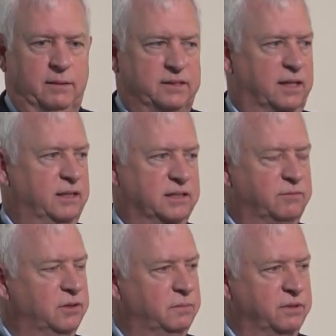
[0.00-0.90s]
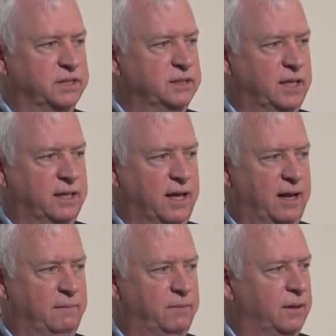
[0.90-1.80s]
sending someone to prison like
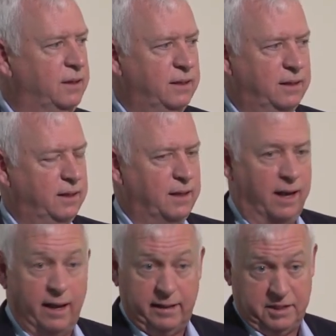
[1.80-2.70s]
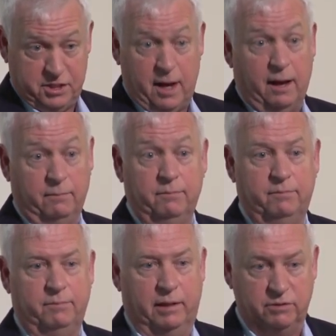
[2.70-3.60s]
that, but I had the job.
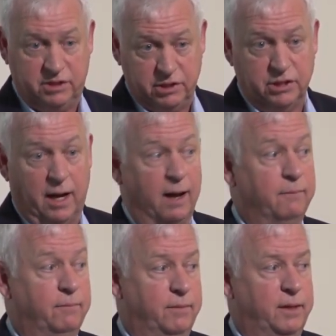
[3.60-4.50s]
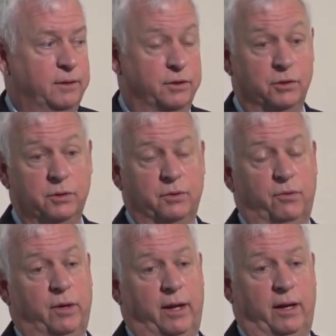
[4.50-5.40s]
That was the job to do
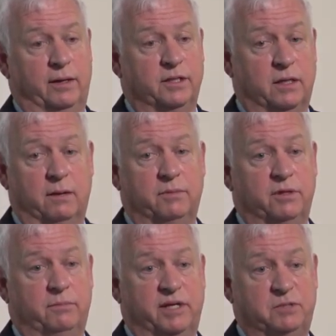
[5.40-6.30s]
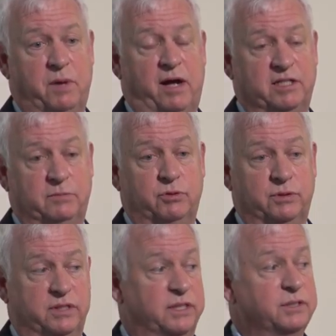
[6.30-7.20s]
and to come to the best possible
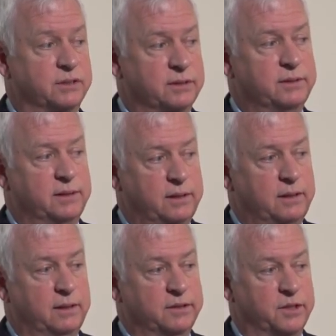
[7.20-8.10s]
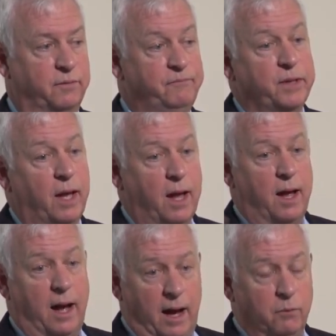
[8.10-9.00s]
decision. So
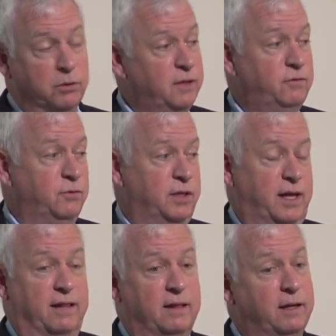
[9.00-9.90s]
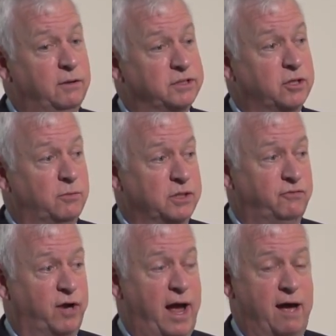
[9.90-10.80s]
I will leave you with that. Thank you so much
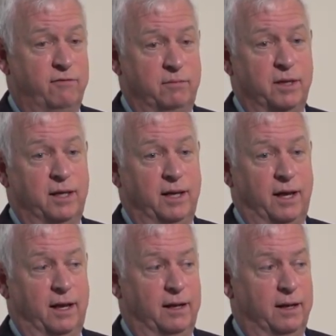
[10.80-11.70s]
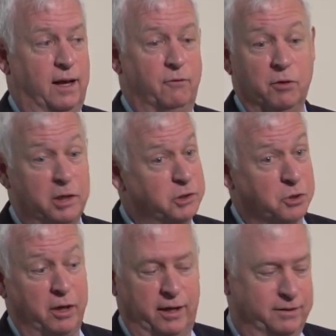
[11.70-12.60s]
for having me, and I really
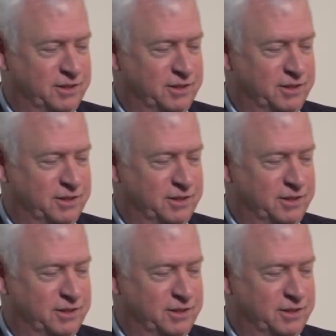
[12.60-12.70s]
enjoyed